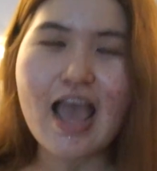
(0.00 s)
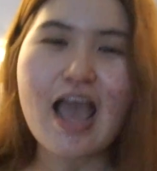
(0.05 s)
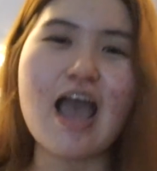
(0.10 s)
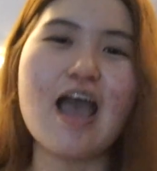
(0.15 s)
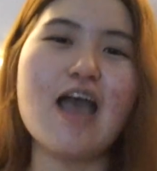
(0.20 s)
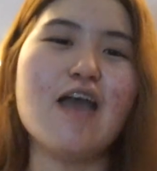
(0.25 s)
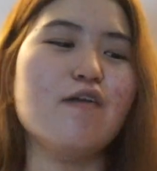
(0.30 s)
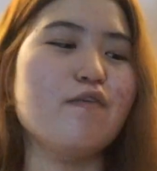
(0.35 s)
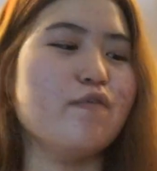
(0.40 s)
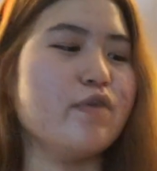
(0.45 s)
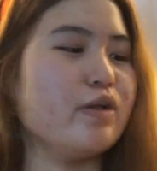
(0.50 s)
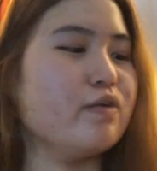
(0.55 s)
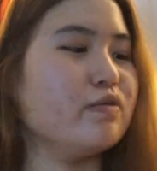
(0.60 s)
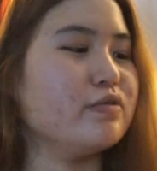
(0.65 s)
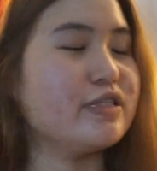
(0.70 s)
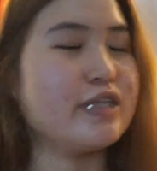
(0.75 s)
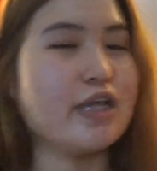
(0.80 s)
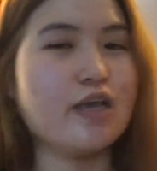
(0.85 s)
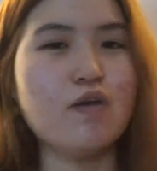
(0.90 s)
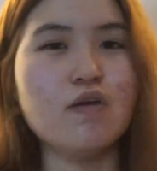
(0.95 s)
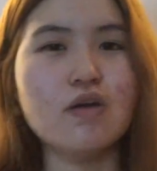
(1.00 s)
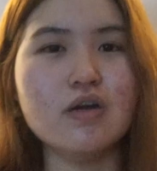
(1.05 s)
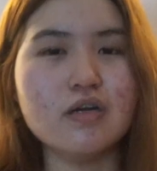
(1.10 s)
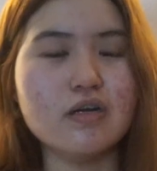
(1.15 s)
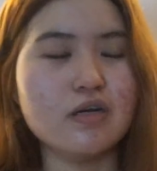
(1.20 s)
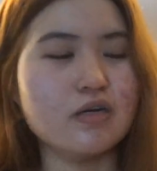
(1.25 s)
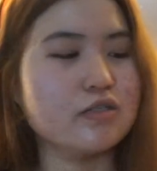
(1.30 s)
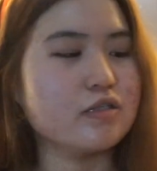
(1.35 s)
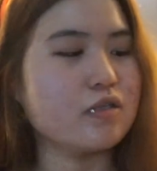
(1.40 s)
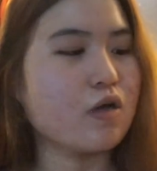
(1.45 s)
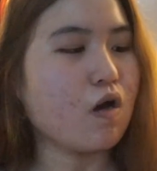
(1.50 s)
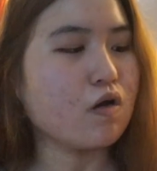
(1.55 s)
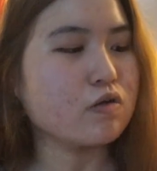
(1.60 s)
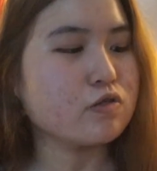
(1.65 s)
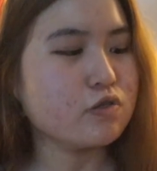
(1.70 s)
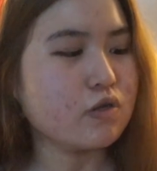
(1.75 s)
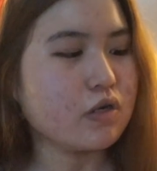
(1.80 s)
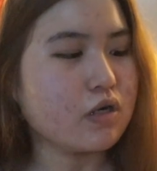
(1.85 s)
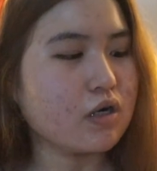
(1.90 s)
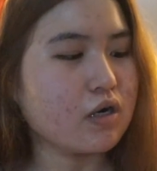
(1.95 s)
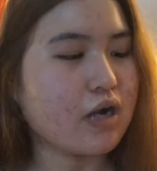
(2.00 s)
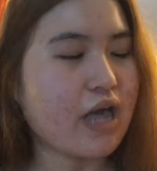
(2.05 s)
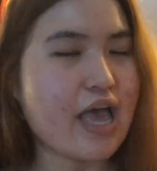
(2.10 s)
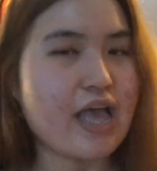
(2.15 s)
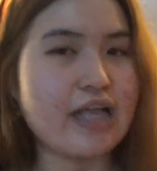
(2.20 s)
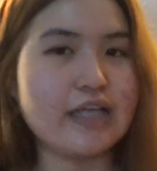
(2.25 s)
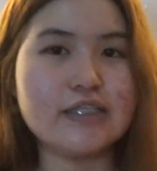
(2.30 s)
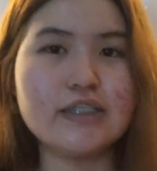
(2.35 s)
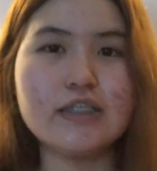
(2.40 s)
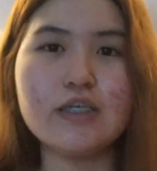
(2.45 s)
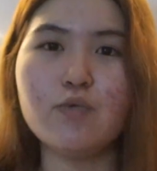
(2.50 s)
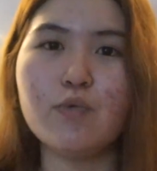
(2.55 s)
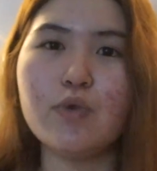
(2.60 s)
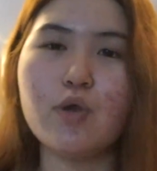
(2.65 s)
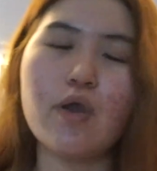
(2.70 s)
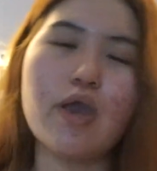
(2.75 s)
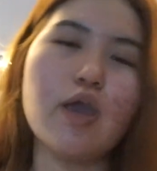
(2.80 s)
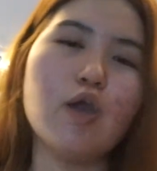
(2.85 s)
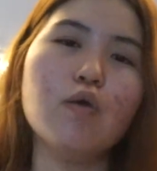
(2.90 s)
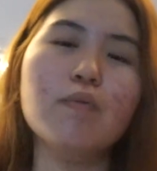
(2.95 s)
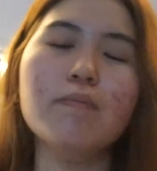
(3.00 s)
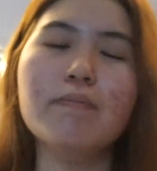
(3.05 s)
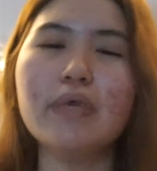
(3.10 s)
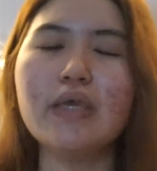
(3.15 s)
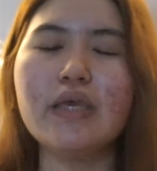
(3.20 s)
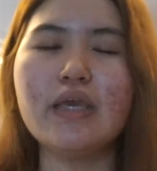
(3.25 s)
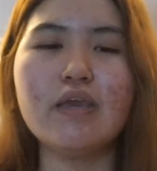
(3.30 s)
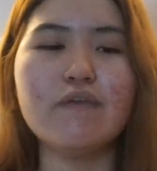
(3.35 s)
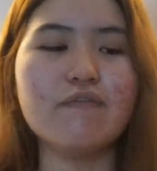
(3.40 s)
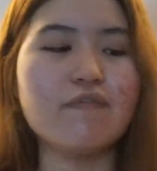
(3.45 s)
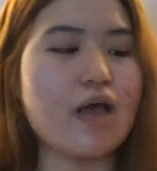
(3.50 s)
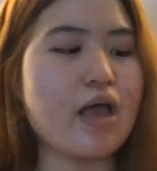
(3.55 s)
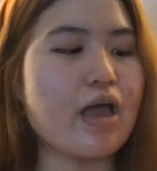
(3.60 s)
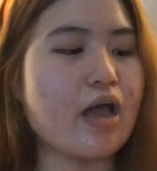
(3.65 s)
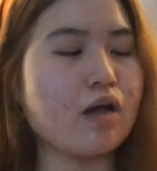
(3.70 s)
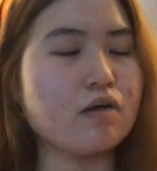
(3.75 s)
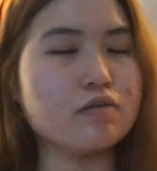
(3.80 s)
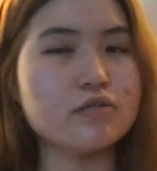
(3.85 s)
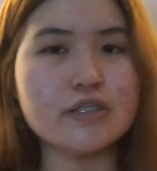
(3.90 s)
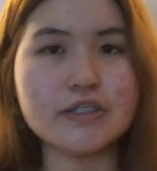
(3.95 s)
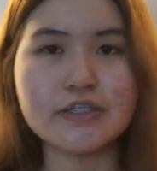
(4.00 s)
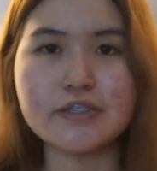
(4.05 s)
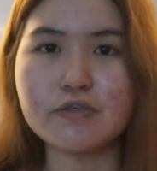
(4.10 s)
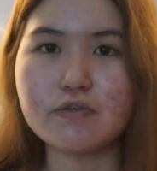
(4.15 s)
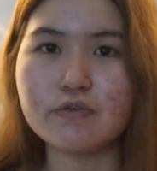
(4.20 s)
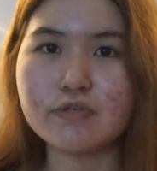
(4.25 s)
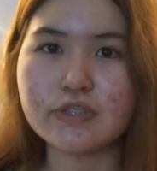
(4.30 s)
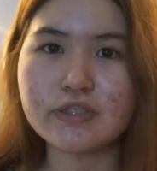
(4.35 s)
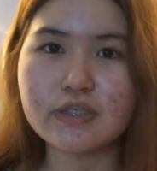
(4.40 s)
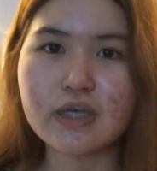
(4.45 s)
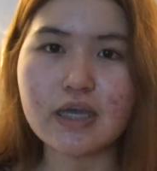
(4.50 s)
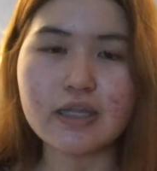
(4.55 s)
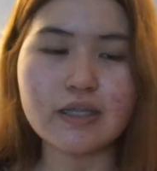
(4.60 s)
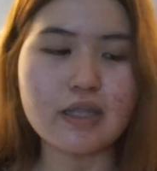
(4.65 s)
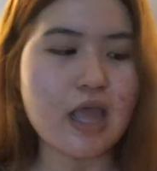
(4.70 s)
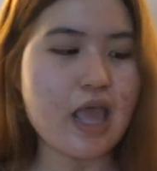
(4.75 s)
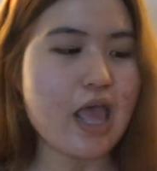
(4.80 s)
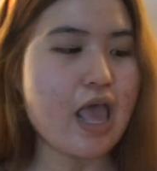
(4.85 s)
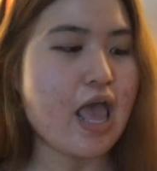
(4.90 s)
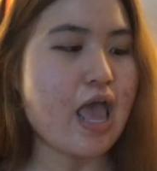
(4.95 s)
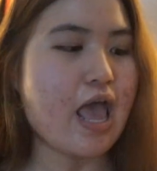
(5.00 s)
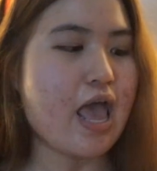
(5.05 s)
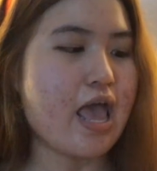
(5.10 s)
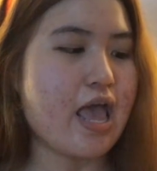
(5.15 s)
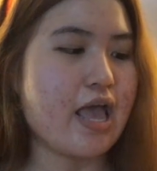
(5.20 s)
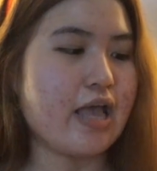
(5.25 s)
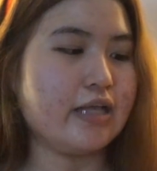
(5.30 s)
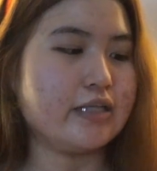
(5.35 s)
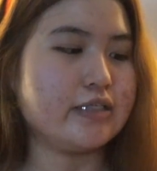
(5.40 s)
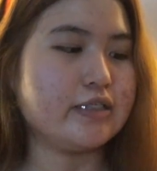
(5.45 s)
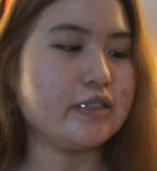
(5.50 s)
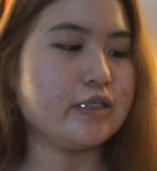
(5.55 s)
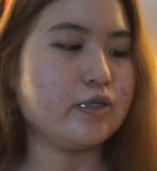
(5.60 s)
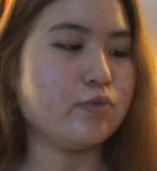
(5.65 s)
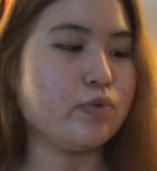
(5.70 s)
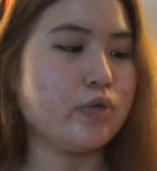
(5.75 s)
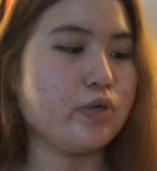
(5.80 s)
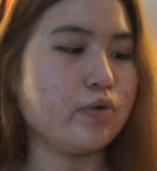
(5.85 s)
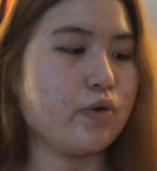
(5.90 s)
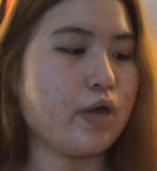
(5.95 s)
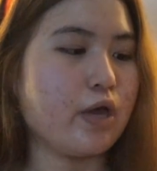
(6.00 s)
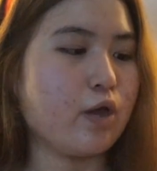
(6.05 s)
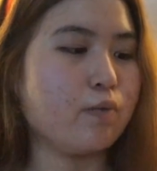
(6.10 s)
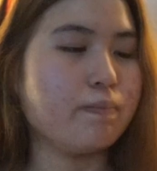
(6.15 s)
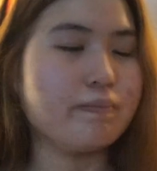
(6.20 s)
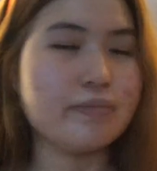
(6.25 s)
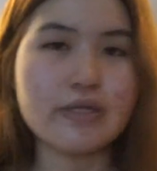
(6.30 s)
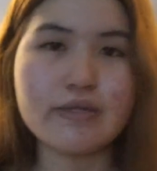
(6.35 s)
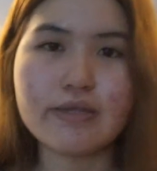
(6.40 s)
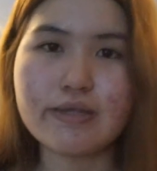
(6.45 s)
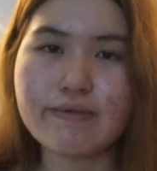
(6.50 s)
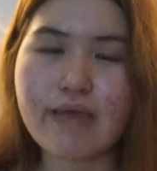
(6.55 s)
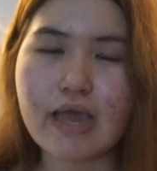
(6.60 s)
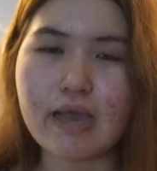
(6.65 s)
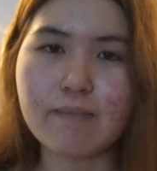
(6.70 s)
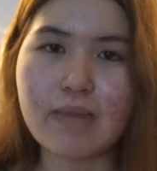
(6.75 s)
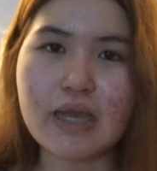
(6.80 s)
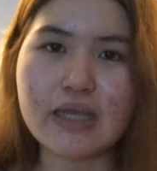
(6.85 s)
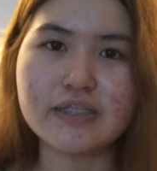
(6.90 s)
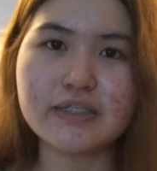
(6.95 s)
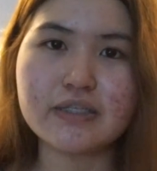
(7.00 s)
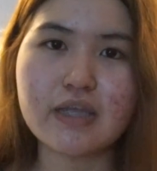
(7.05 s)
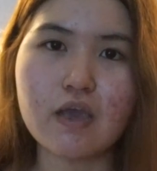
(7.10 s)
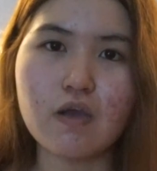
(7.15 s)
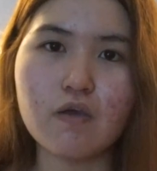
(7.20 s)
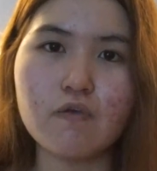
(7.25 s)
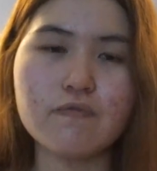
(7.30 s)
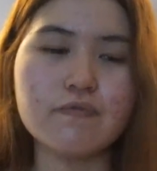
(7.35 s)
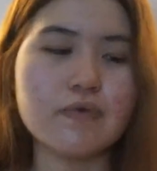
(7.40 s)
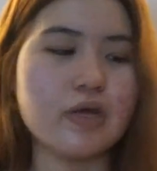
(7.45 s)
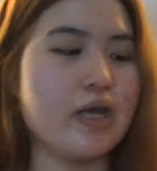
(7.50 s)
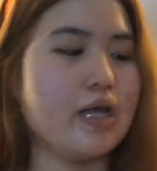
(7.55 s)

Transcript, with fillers: I will tell her, talk to her, and she will help me find out the solution and she will help me relax myself.